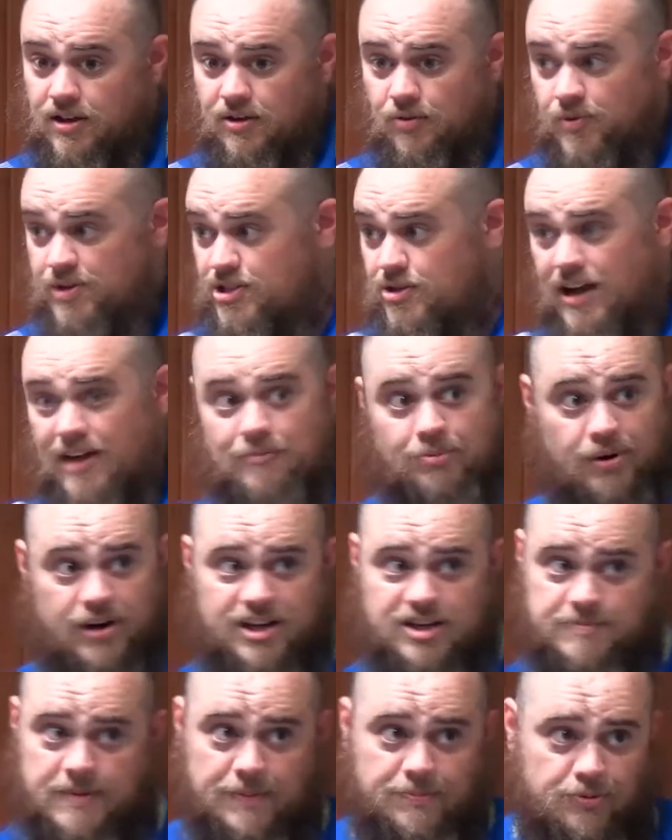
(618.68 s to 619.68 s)
we still have
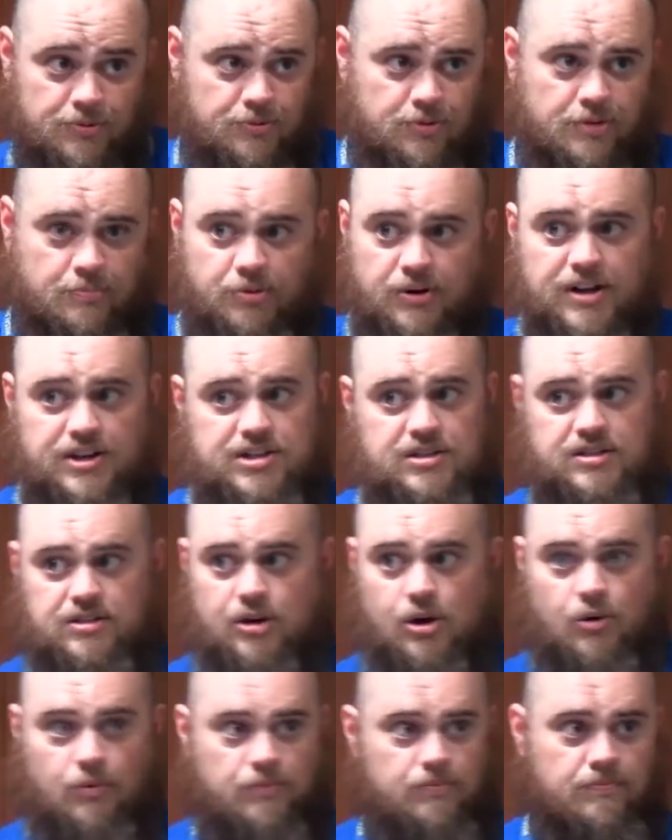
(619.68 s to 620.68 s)
British people, the British,
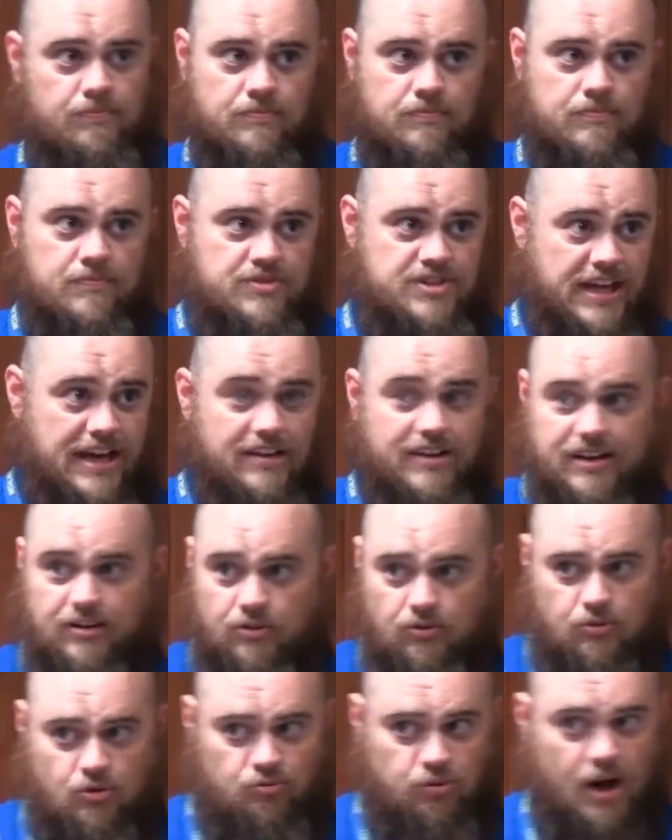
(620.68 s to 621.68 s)

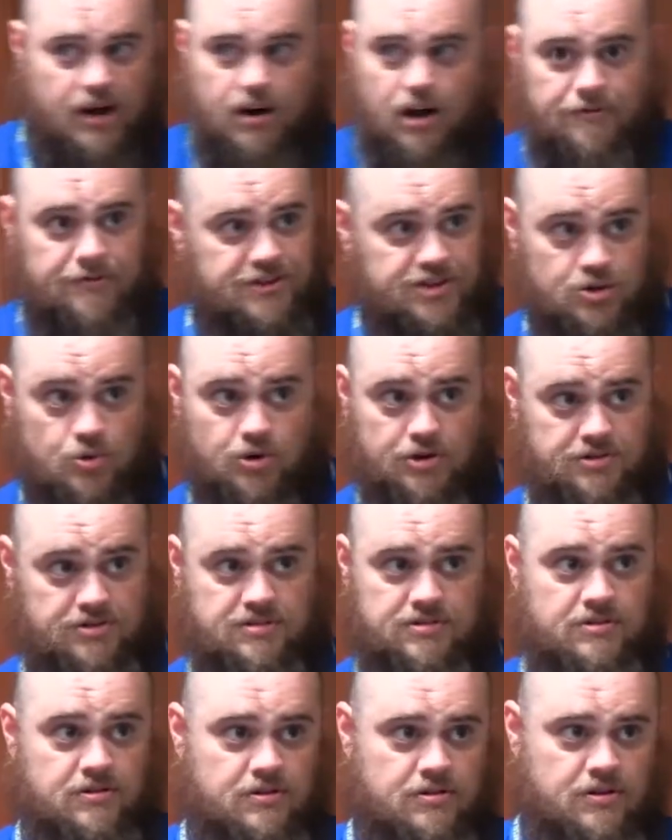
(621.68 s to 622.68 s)
sailing right off the
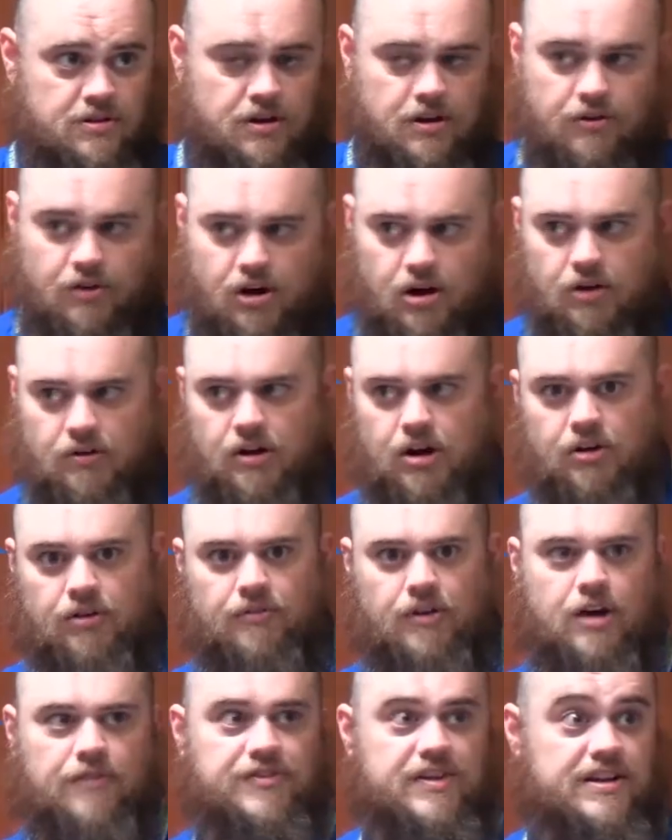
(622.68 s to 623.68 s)
shores,
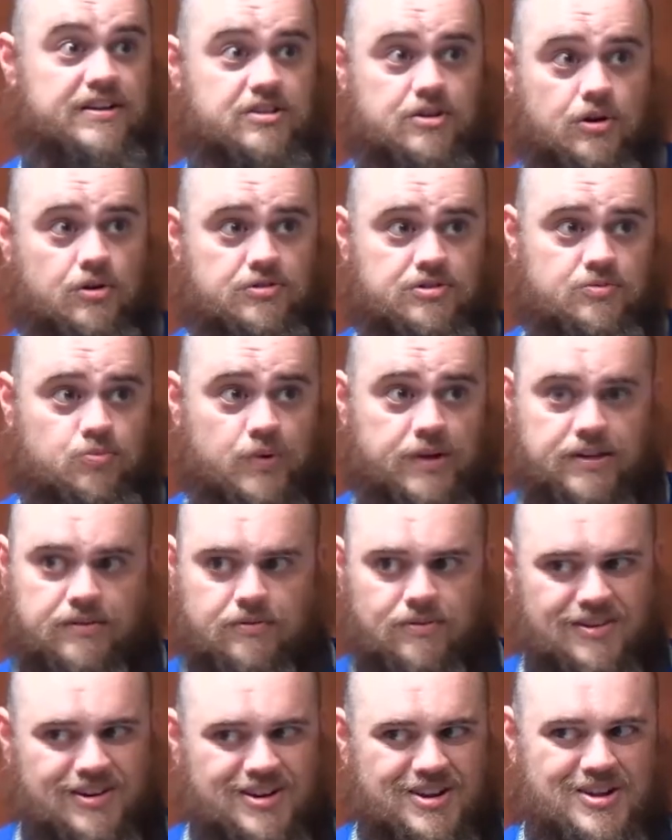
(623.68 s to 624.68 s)
off the East Coast.
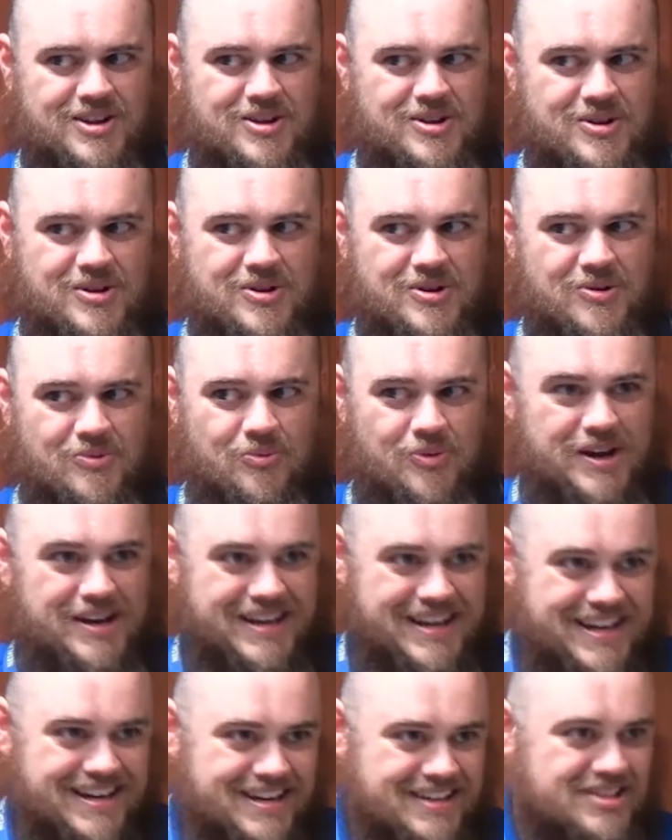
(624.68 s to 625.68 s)
We
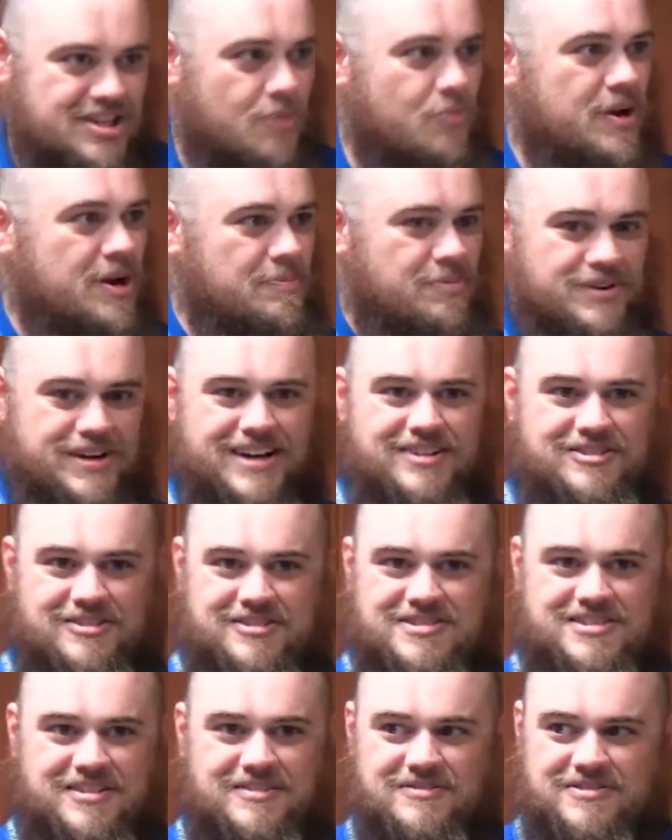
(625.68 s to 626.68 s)
needed some way to protect
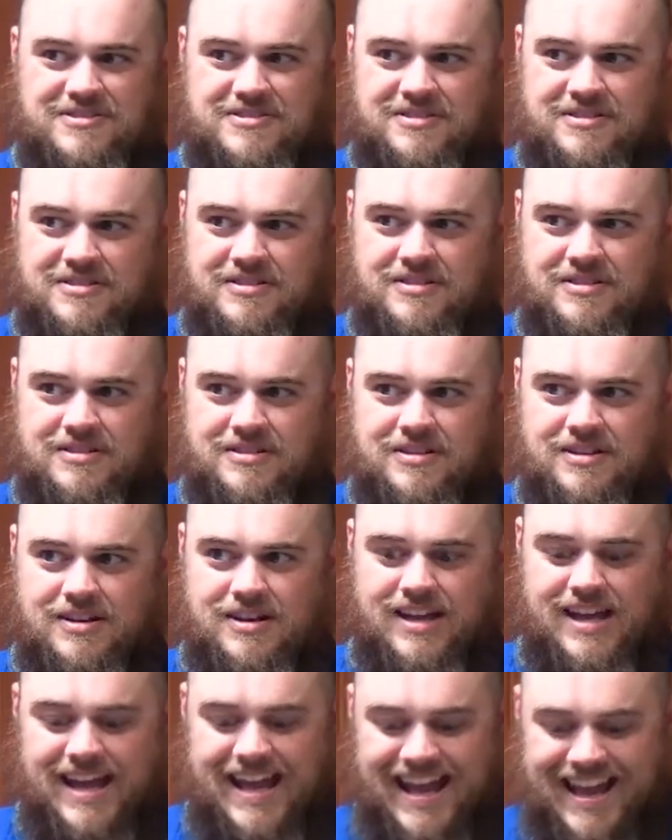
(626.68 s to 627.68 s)
ourselves.
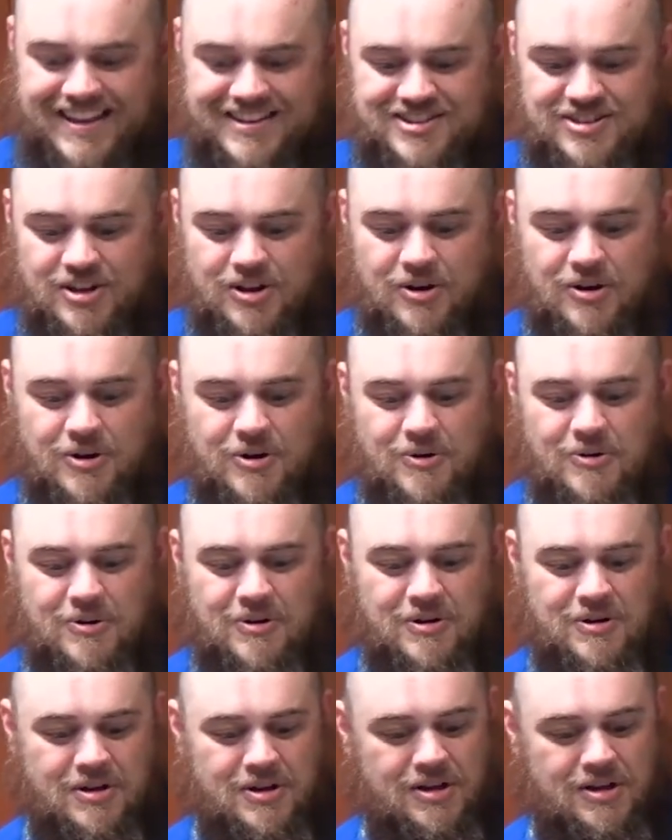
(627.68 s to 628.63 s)
And so,